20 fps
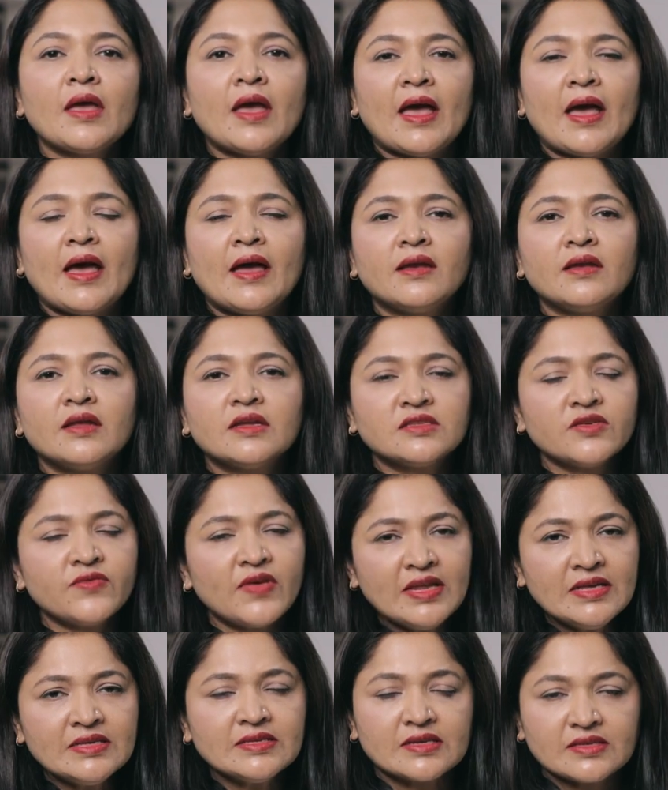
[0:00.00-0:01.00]
and it's a
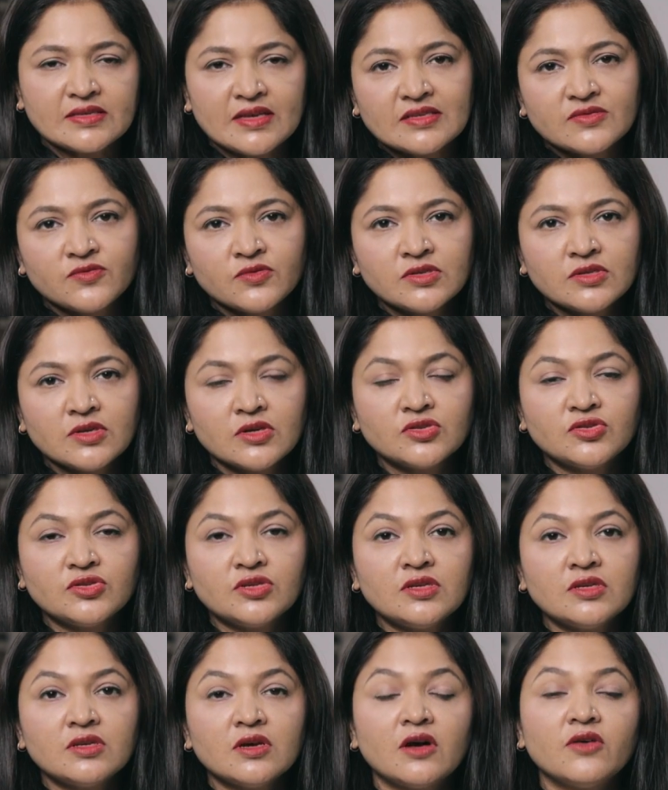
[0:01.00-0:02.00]
very successful
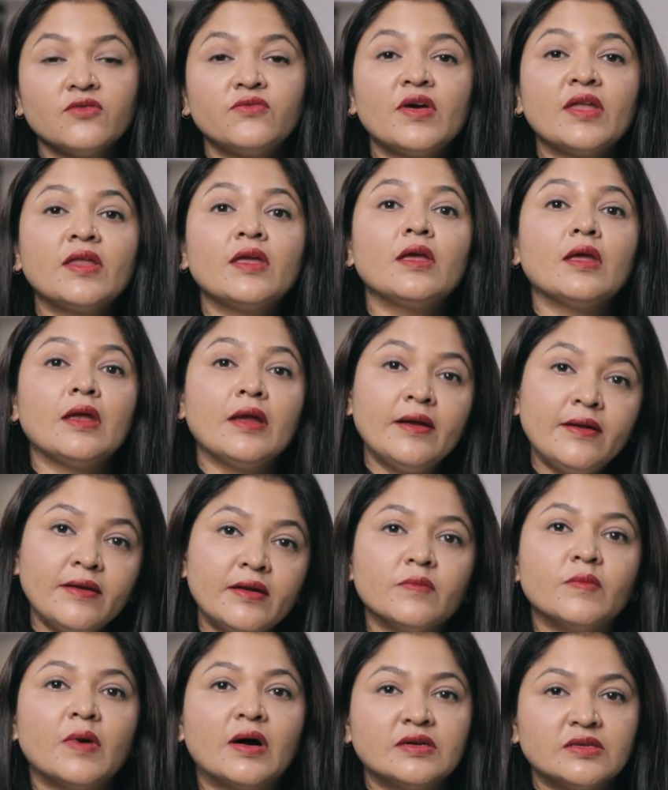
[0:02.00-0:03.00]
surgery, a very in
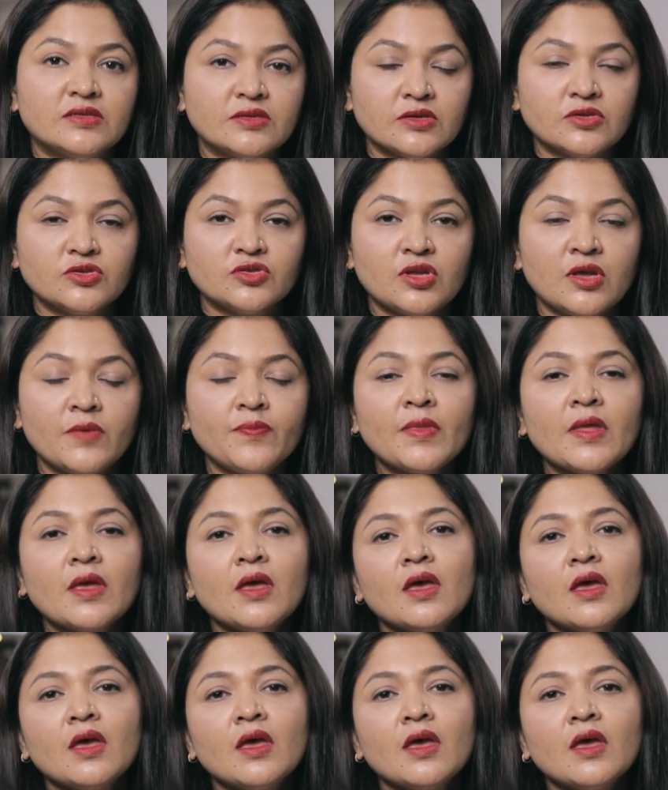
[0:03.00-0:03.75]
demand surgery,